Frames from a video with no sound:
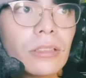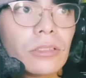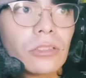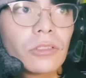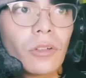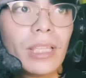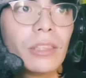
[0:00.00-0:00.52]

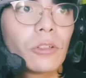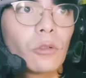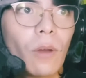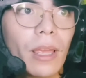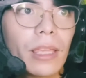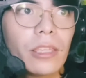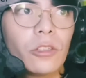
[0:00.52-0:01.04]
So either
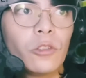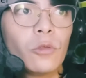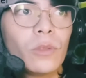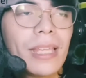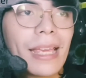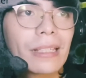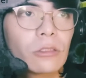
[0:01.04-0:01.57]
way, you
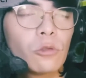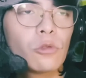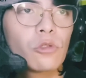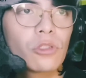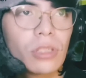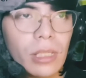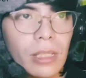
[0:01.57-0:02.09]
get to
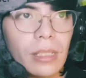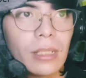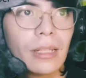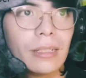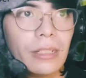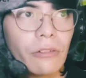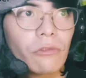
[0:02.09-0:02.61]
see
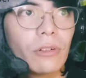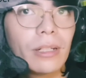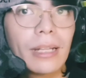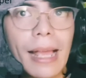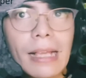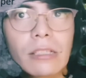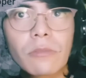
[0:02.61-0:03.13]
different
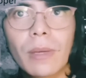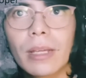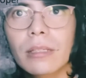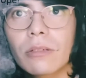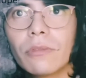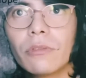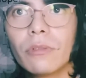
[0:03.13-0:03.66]

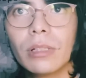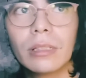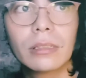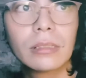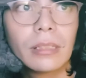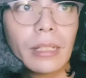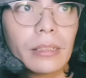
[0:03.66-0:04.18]
aspects of the real
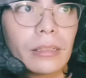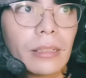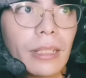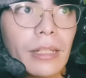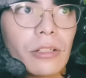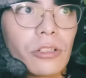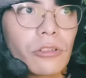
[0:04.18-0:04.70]
estate
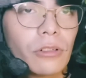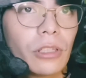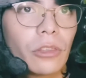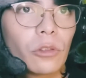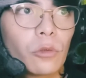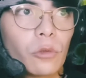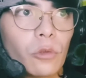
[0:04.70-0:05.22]
industry
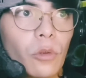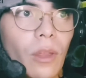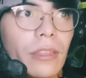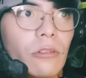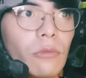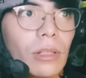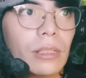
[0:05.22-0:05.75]
through
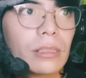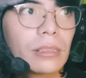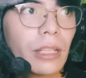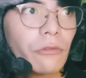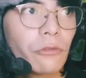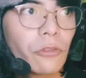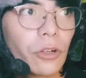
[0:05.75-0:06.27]
the real
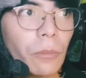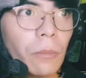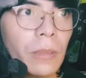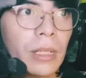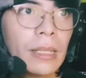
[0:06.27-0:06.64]
estate firm.